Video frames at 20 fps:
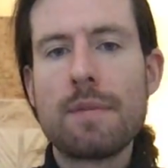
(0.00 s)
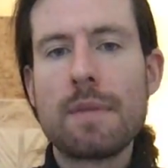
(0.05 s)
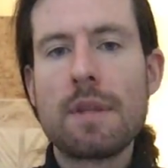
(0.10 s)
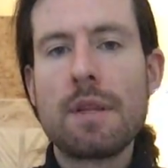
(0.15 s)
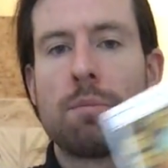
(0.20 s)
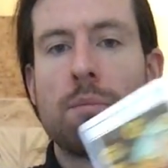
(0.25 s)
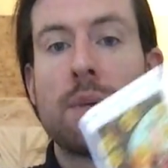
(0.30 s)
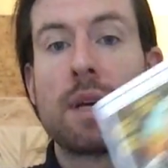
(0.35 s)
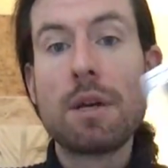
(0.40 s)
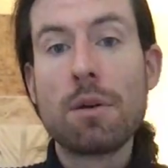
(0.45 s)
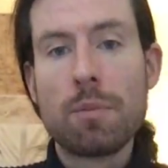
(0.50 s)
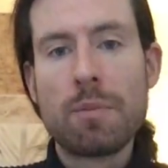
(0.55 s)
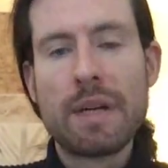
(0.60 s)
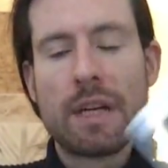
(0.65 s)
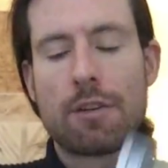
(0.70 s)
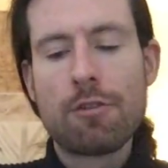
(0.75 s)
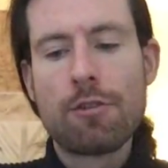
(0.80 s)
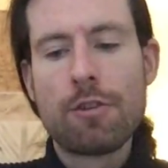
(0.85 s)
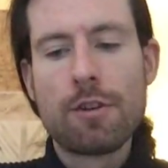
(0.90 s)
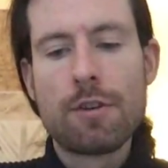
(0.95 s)
the bigger
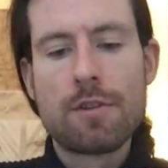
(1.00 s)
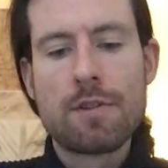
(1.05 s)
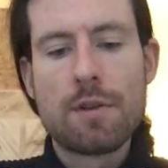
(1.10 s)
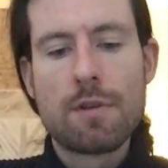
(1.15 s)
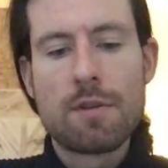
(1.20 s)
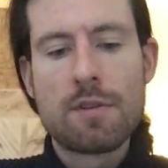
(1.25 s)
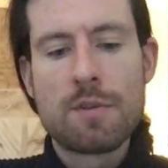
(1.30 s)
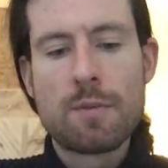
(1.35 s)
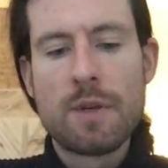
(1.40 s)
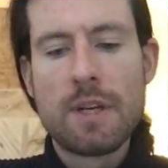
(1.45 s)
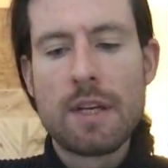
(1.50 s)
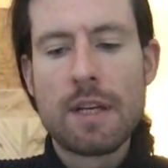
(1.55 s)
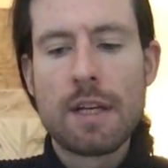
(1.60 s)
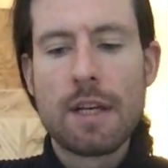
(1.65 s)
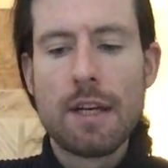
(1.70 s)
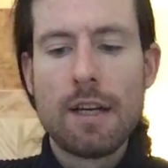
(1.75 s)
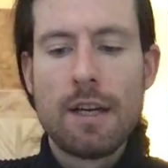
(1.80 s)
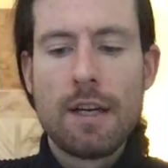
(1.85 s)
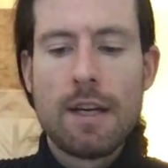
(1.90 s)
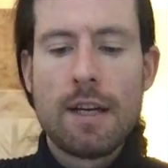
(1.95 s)
picture, so to
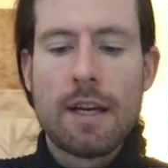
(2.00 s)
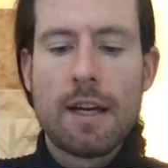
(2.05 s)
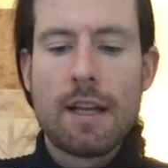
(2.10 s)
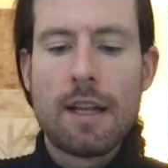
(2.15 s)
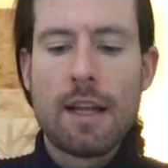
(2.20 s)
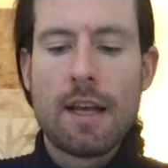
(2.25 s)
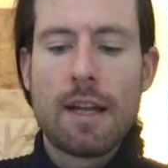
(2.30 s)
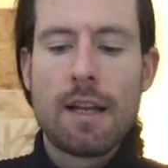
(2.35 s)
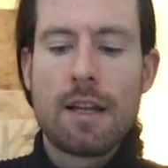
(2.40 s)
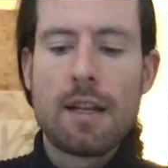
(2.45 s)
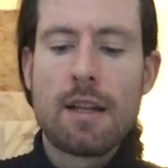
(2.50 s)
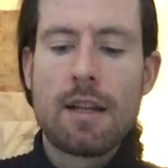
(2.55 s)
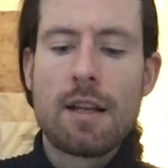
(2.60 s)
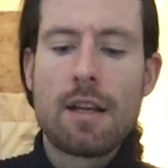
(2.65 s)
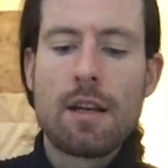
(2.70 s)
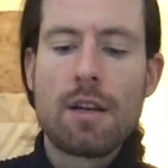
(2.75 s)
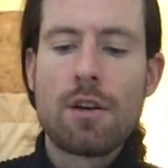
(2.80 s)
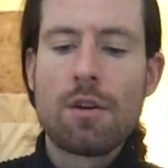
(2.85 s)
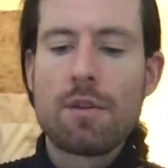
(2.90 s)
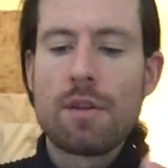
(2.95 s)
speak. And then,
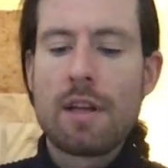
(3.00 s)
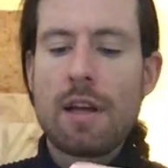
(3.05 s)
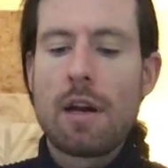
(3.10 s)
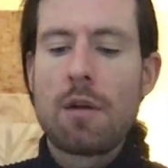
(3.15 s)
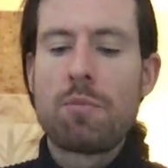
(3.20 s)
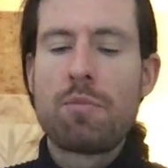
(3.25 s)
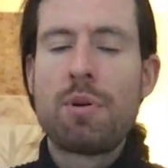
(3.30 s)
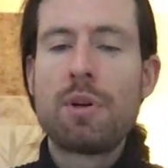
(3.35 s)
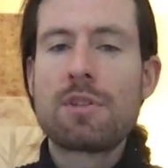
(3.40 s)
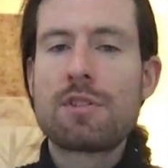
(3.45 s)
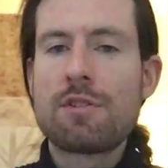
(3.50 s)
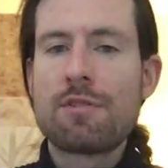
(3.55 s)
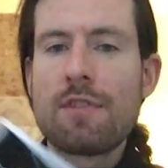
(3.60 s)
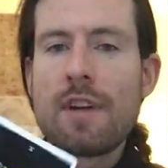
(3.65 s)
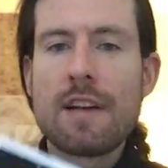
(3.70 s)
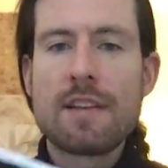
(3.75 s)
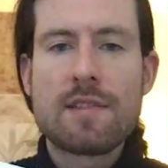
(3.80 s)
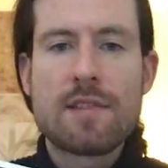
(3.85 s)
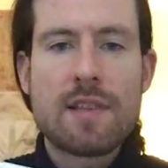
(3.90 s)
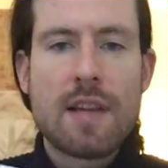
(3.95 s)
that'll put to
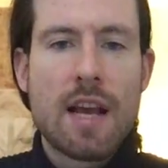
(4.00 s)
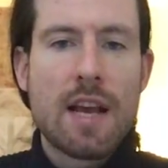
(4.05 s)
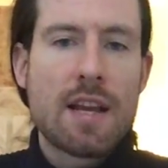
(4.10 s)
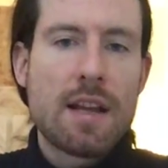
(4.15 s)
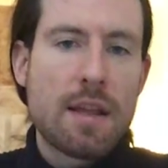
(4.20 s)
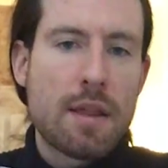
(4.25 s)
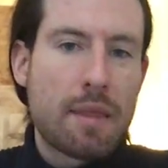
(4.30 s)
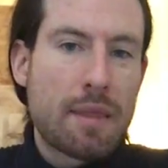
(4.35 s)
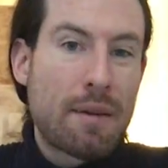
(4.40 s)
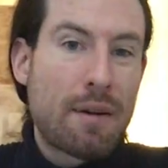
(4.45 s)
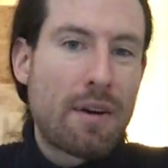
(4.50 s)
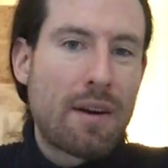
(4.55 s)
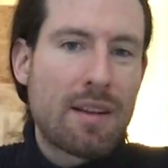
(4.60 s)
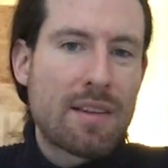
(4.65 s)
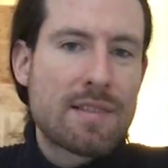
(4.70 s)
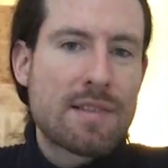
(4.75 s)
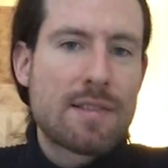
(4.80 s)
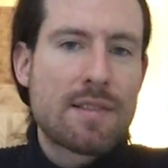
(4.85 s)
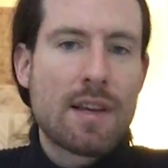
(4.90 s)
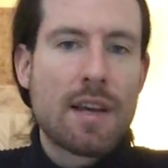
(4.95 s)
rest any
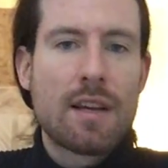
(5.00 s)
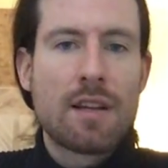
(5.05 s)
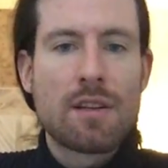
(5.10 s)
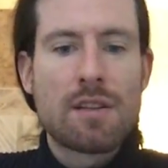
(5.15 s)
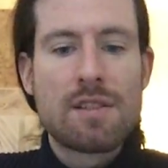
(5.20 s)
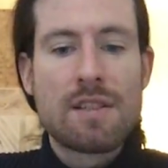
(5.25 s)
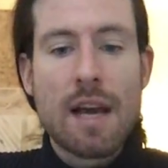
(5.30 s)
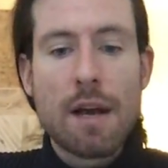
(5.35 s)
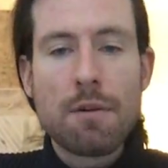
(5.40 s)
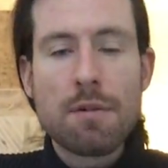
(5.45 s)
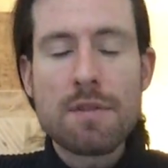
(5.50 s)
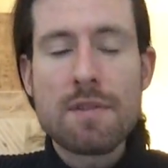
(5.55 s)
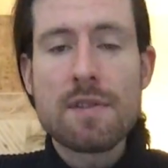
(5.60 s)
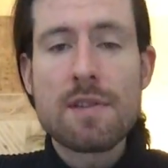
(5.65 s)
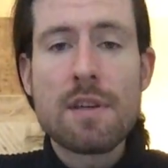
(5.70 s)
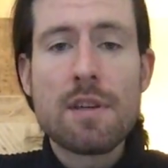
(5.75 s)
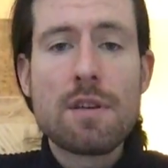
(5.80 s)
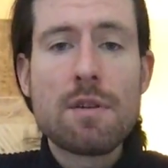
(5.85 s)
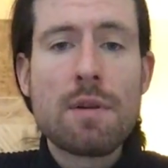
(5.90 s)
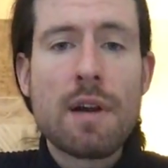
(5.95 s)
thoughts and doubts
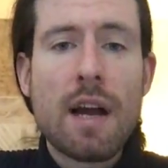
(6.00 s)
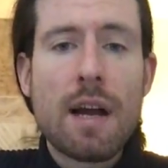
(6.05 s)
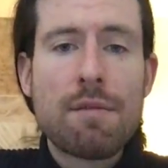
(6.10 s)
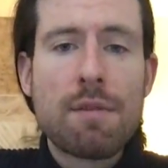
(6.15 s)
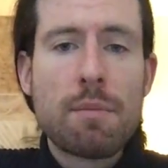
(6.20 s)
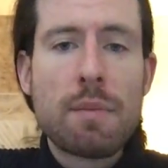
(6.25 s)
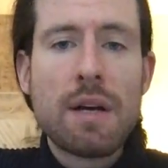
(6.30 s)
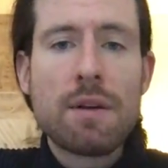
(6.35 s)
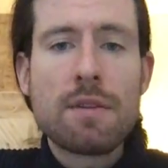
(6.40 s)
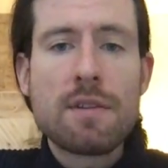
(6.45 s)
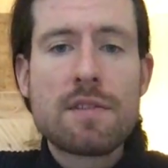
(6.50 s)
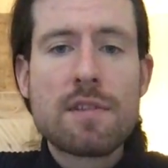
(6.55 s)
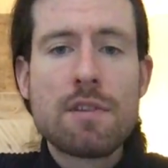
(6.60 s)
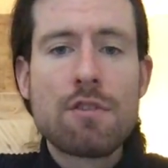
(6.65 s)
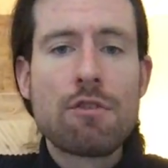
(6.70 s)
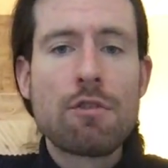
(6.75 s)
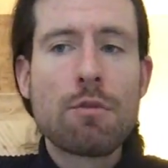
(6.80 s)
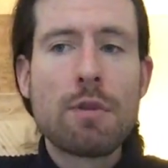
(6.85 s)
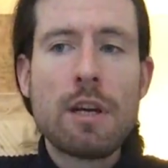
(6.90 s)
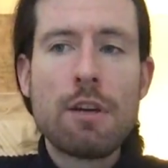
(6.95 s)
that you have about the
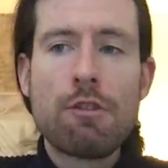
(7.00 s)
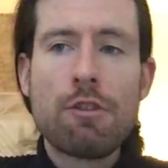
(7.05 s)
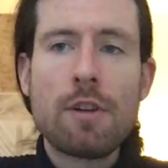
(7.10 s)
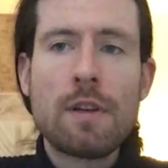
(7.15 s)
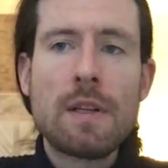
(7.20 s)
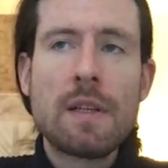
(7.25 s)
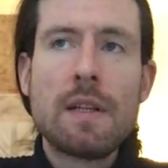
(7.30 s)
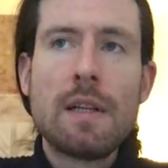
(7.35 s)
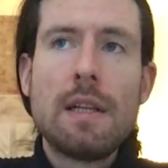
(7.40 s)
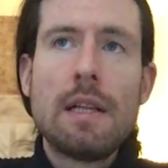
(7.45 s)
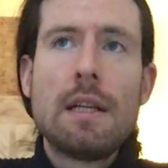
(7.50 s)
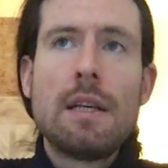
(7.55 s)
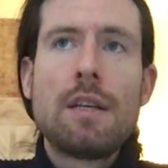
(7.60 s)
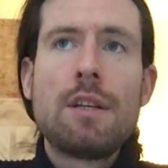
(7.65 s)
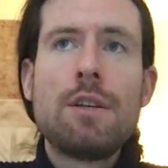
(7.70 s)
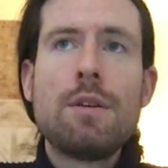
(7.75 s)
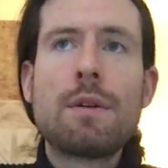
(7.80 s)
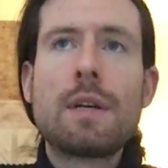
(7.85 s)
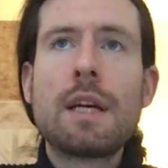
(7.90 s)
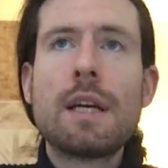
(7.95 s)
situation.
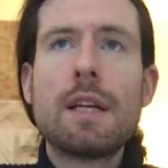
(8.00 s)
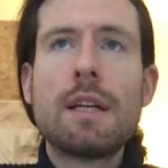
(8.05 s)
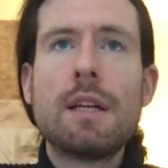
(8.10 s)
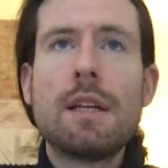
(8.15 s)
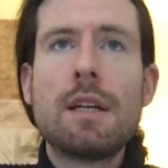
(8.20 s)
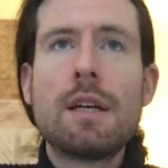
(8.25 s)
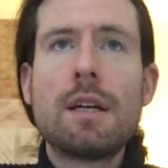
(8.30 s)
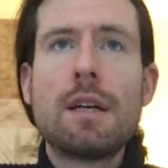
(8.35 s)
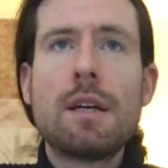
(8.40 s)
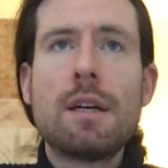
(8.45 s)
You can